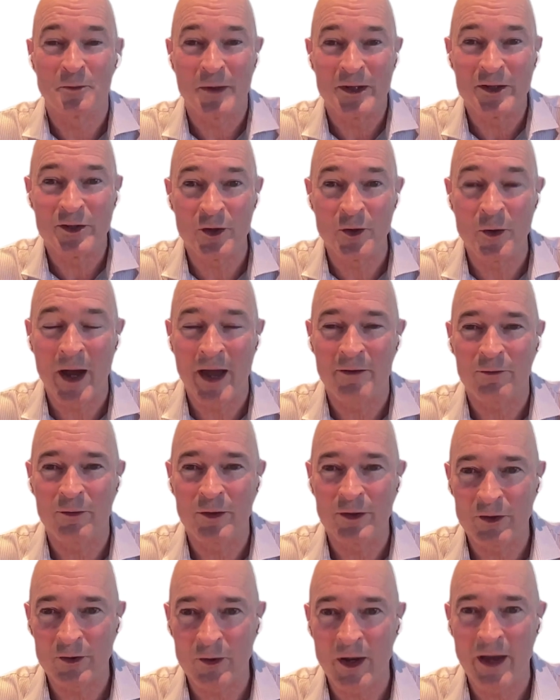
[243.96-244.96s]
that we do have
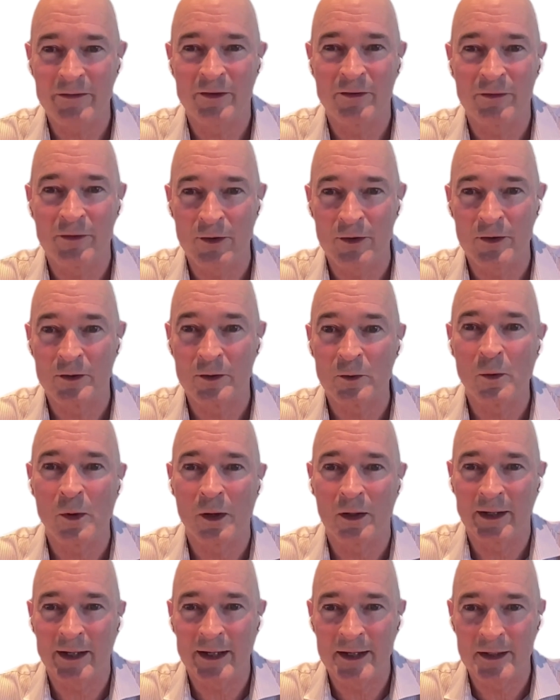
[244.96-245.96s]
a very good
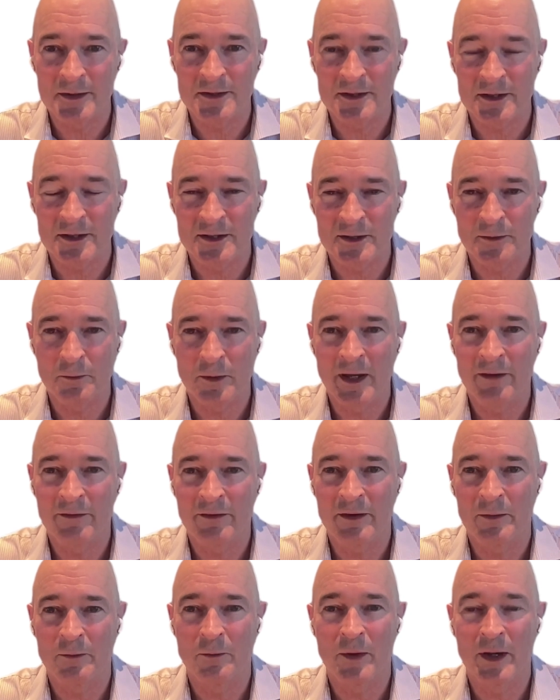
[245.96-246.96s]
quality health system. We have
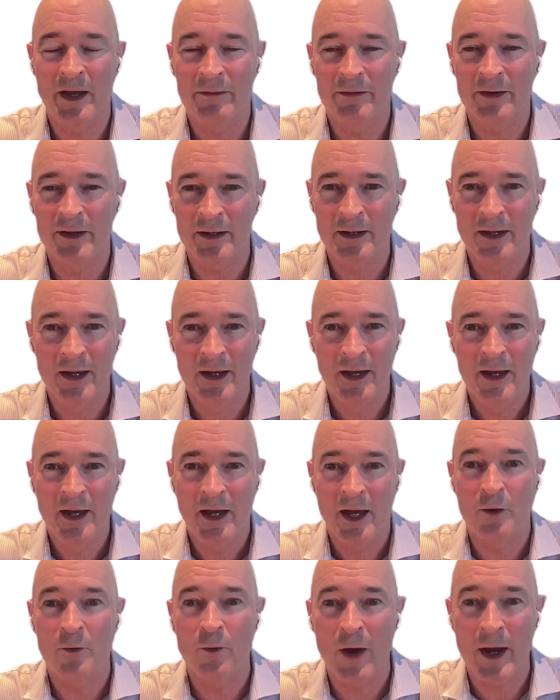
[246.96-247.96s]
a
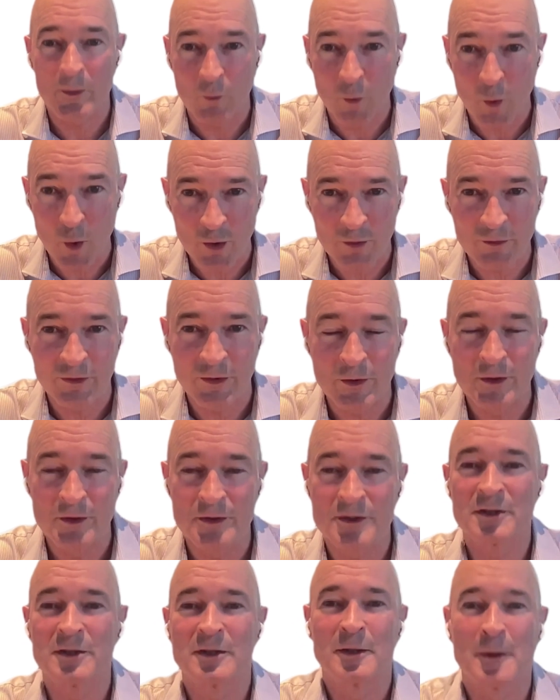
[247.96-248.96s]
great
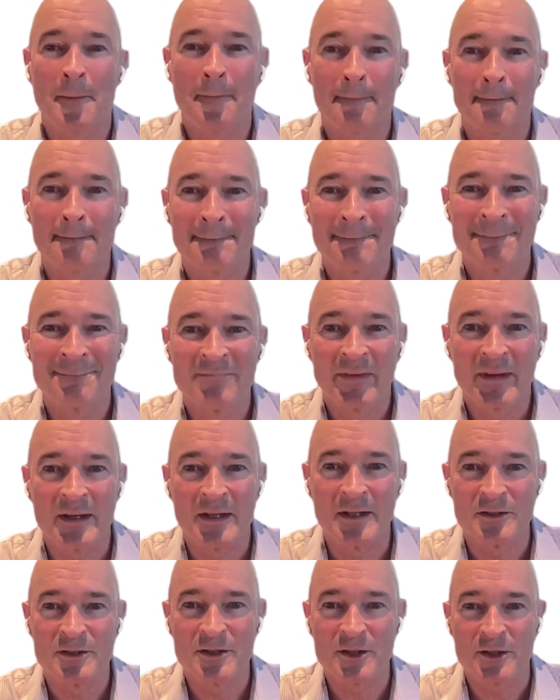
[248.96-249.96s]
workforce
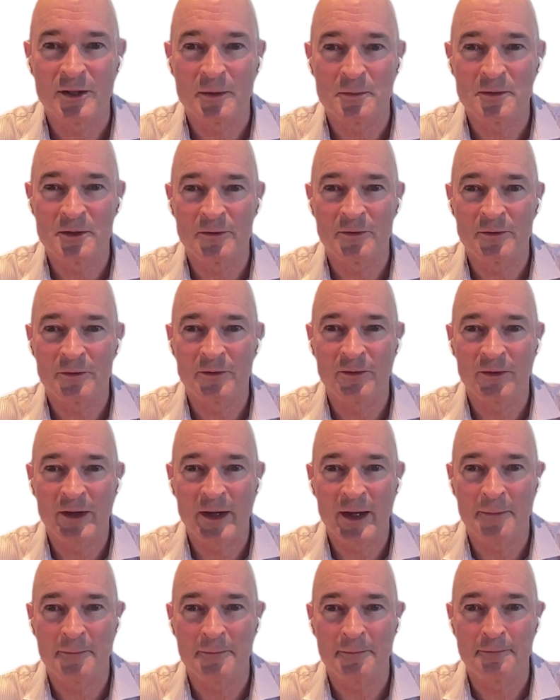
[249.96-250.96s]
in terms of
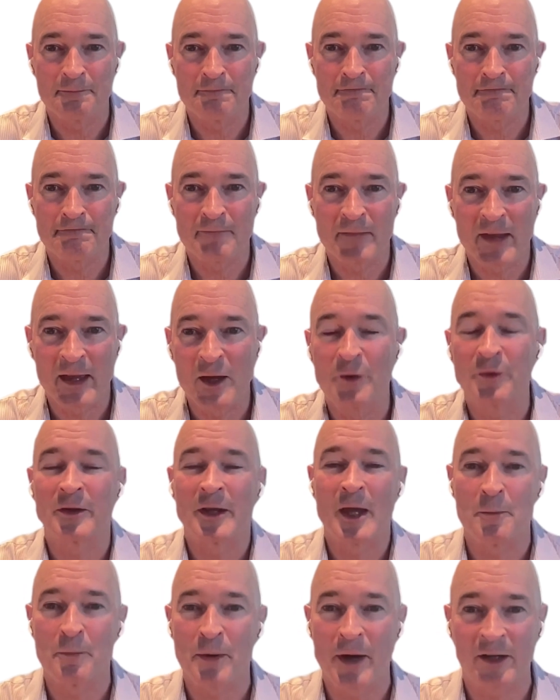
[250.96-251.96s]

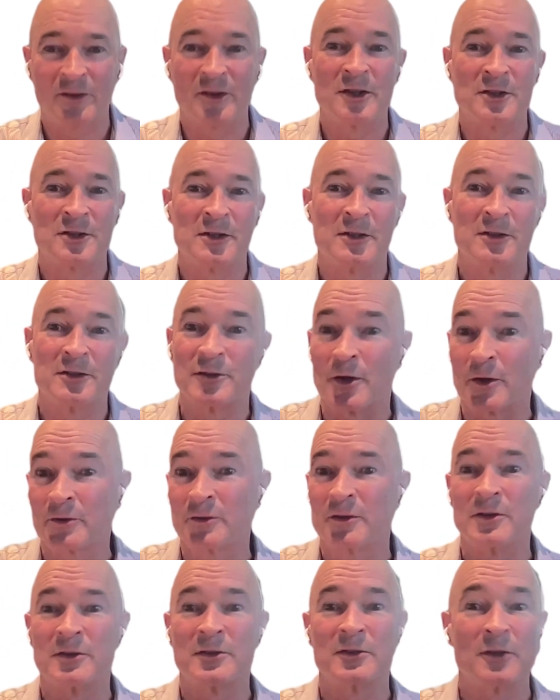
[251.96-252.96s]
healthcare practitioners,
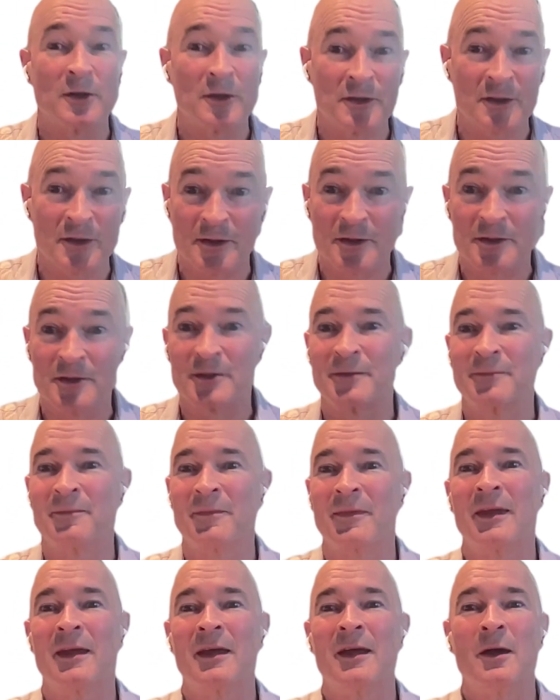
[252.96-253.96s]
doctors, nurses.
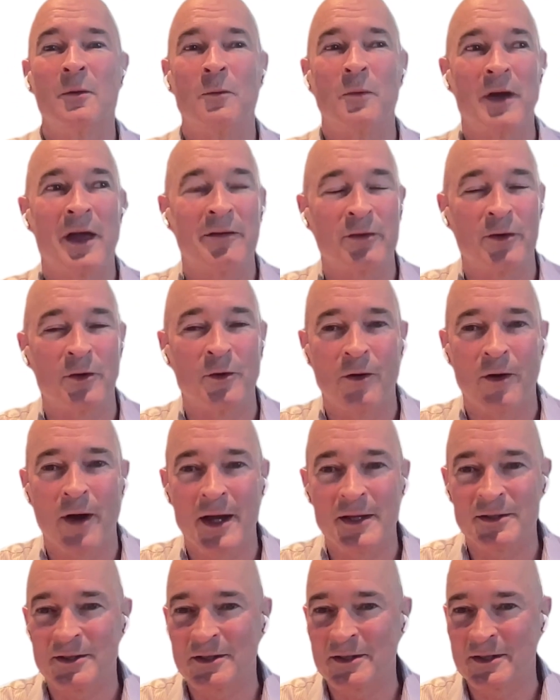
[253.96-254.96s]
We have a
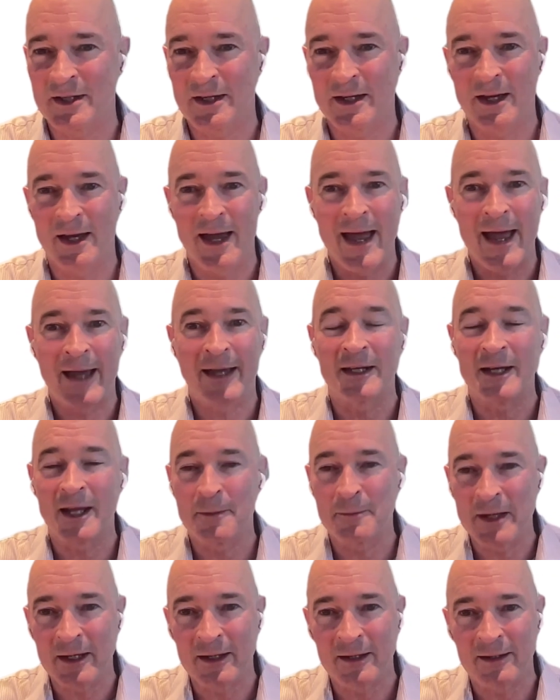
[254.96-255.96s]
great
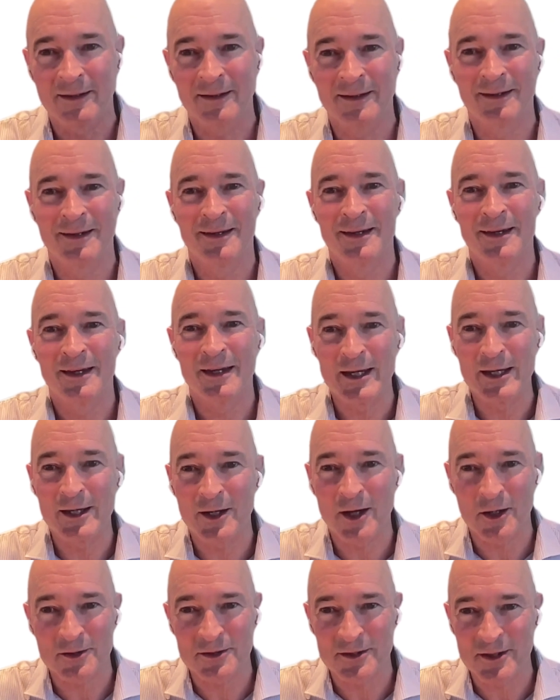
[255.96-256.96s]
academic
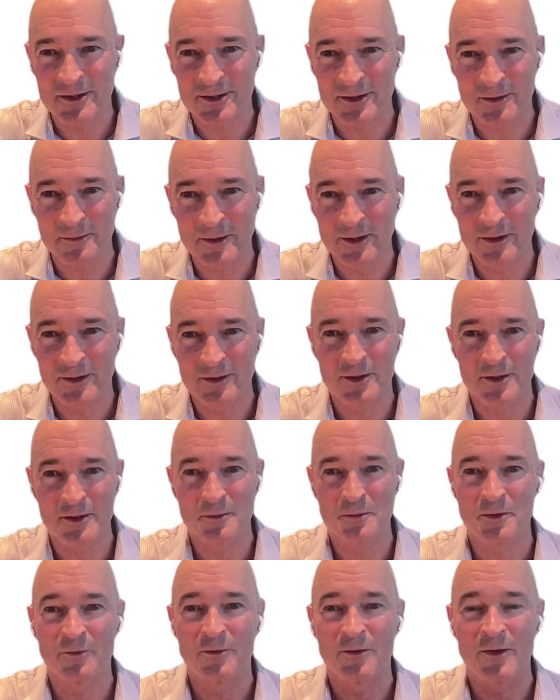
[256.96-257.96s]
ecosystem in
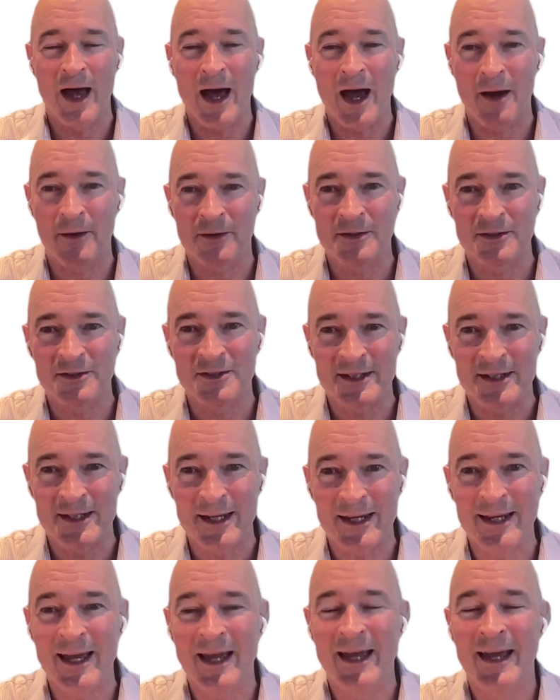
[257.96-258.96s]
terms of
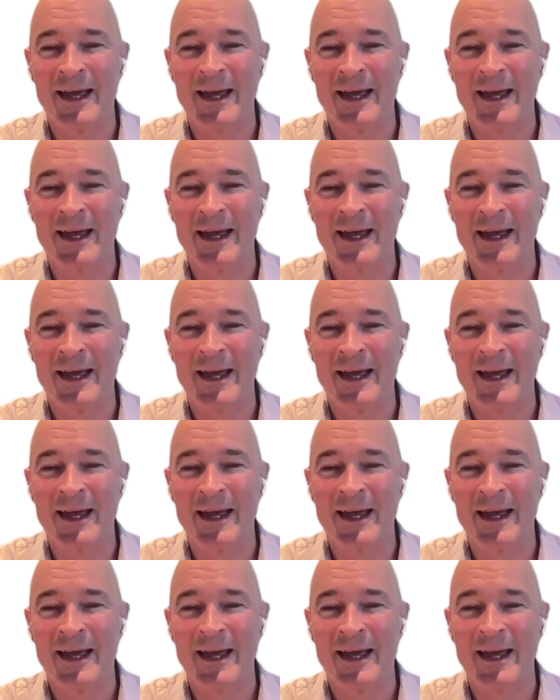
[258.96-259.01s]
R&D,